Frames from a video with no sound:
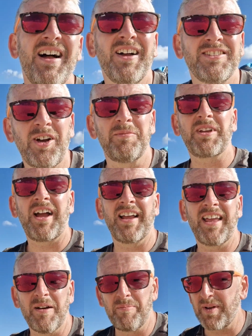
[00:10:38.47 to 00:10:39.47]
Time to go and
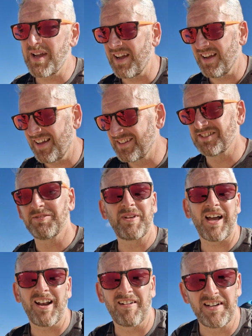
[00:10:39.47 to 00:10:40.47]
get a beer and some
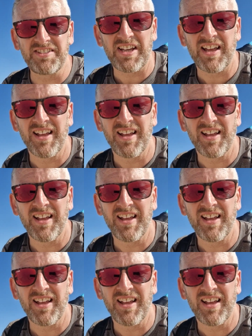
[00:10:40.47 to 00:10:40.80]
calories.